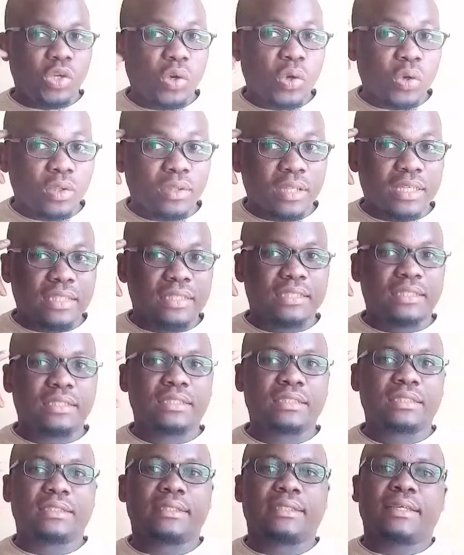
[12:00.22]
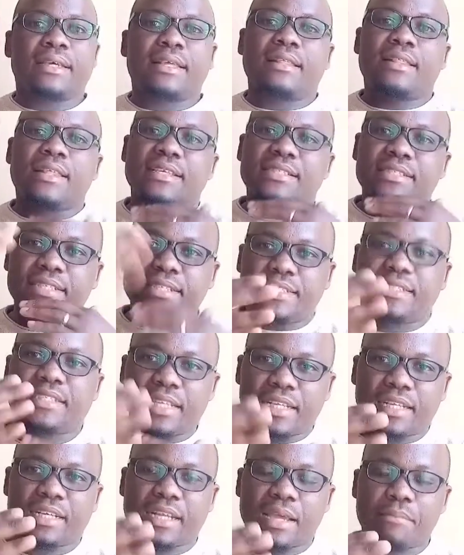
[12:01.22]
know that there's this
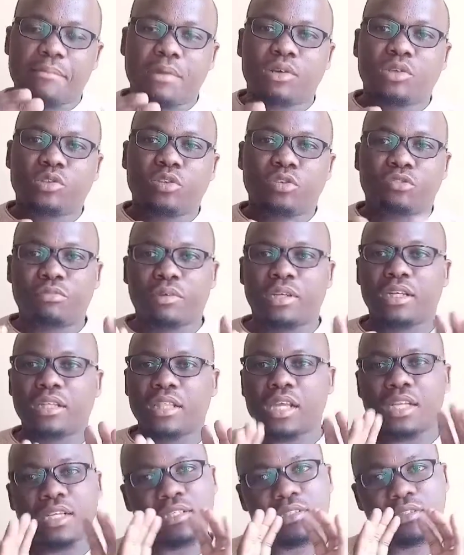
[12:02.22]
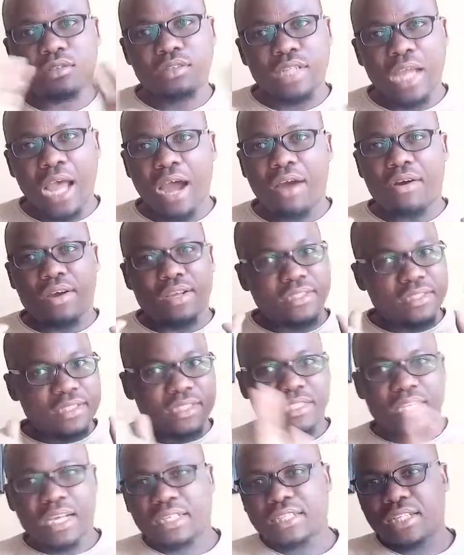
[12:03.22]
certain amount of money that is not ours,
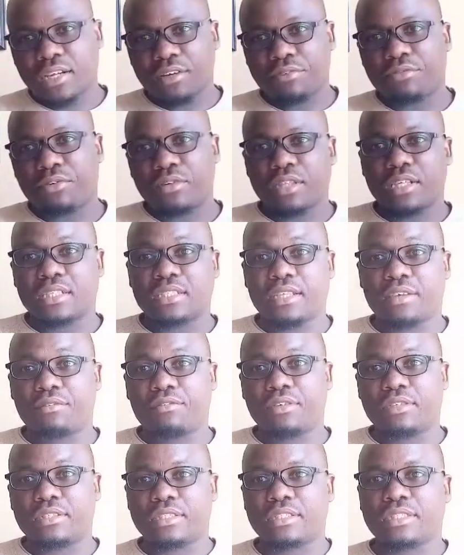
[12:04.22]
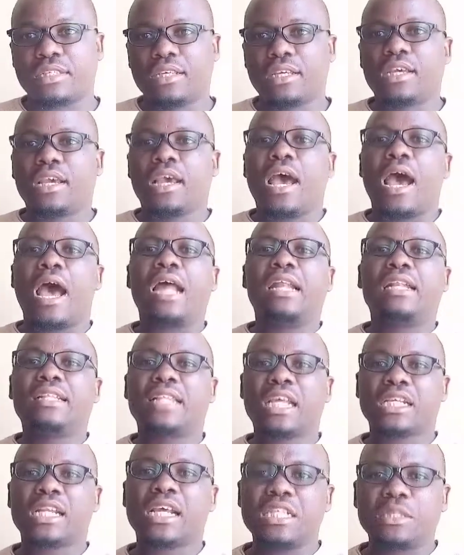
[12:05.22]
it's actually for the savings. And
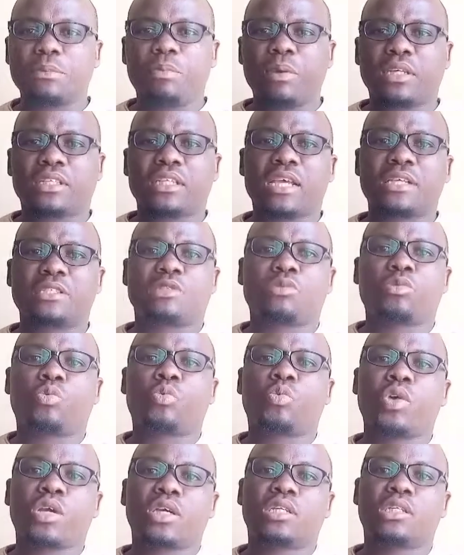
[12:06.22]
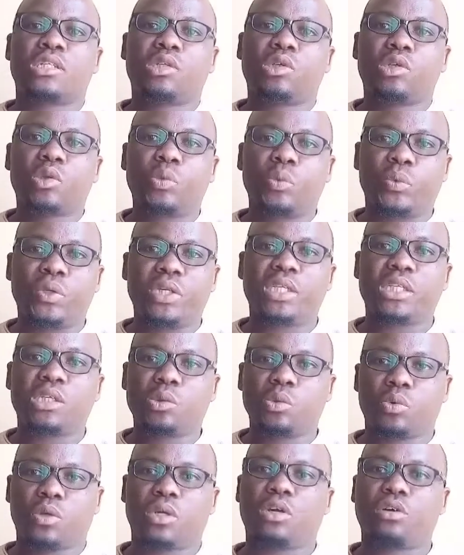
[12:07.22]
that aspect has worked
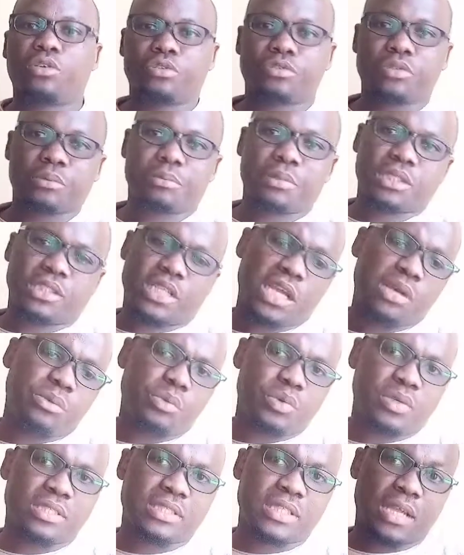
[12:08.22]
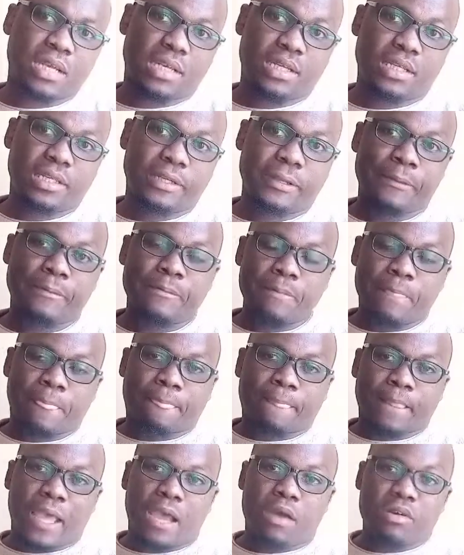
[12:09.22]
really well from the time we started
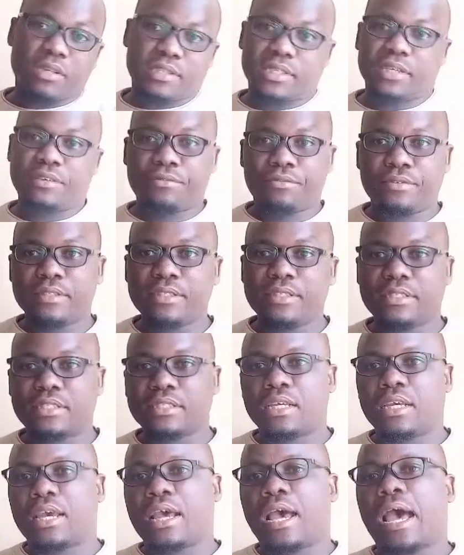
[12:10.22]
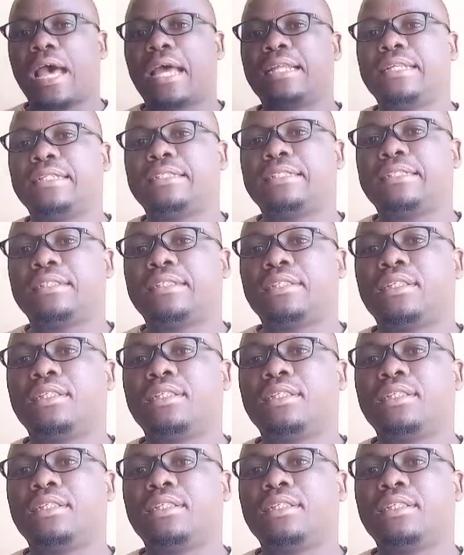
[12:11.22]
our savings, and